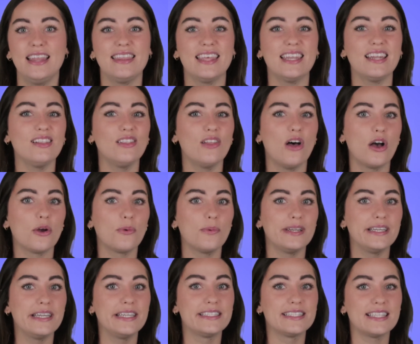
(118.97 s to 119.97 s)
than a
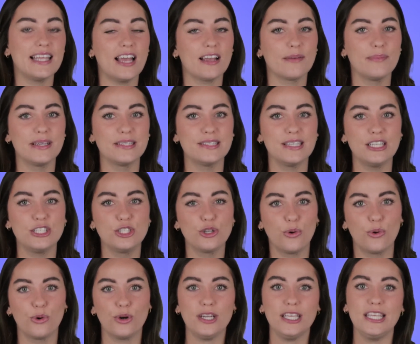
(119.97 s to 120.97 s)
long-winded Slack message
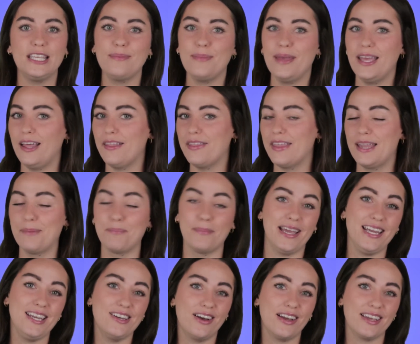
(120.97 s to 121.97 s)
or email that
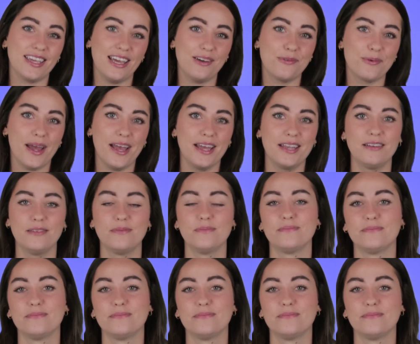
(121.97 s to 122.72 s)
might not get read.